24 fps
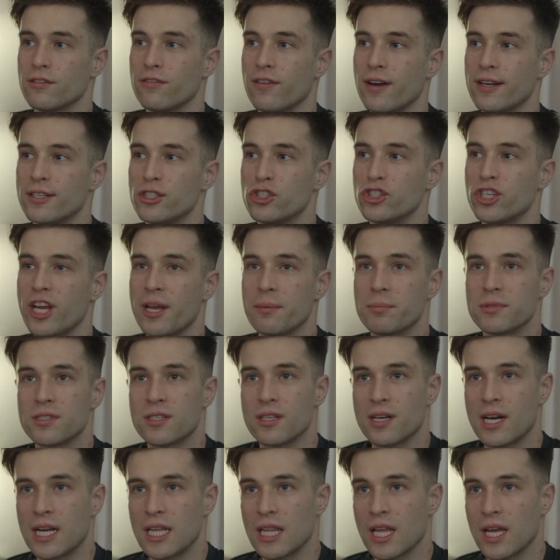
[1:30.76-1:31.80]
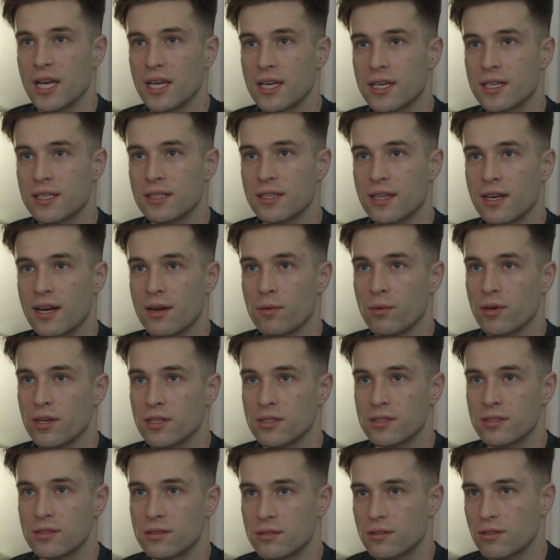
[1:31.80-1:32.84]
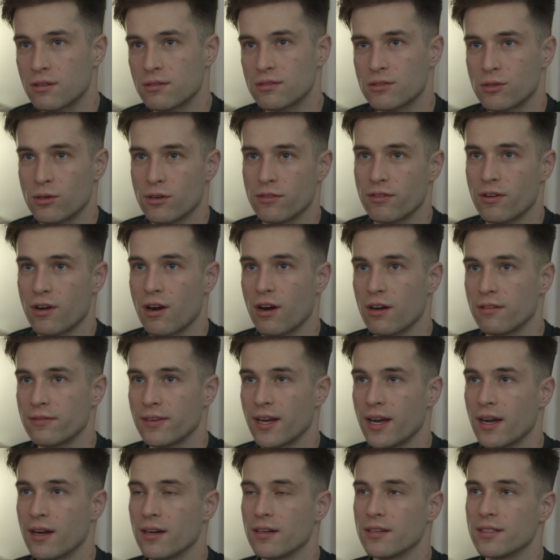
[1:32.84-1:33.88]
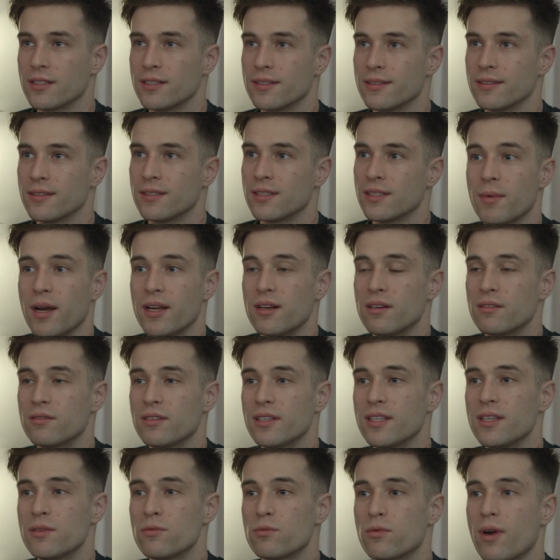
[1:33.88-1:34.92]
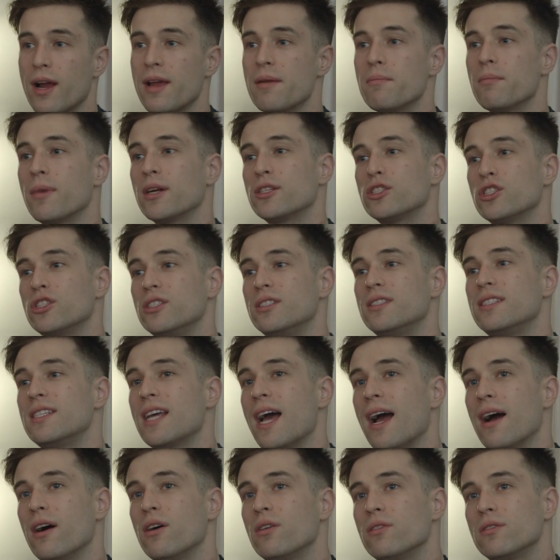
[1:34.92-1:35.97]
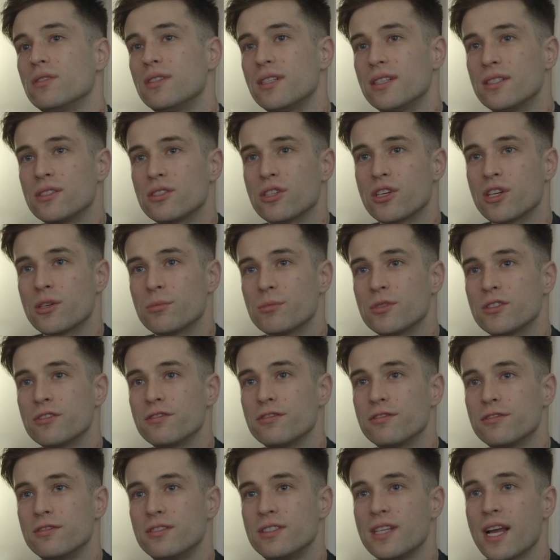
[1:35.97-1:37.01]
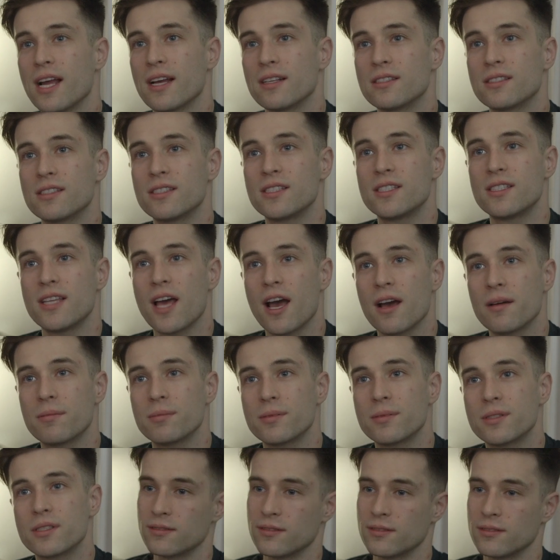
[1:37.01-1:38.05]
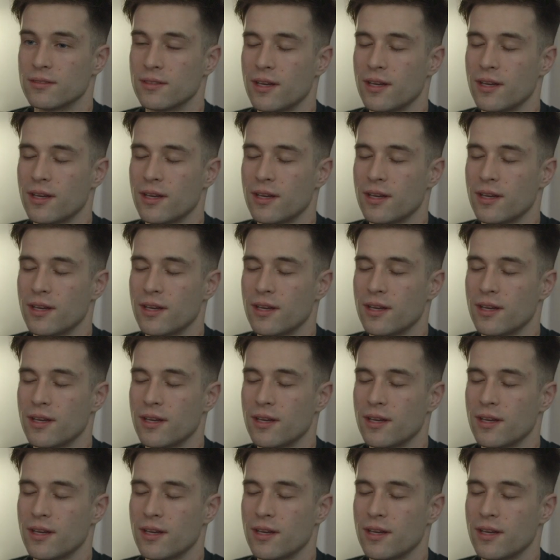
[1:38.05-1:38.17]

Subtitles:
to find shapes that I like, that I want to sort of carve out. And I don't really write much down in terms of dance steps.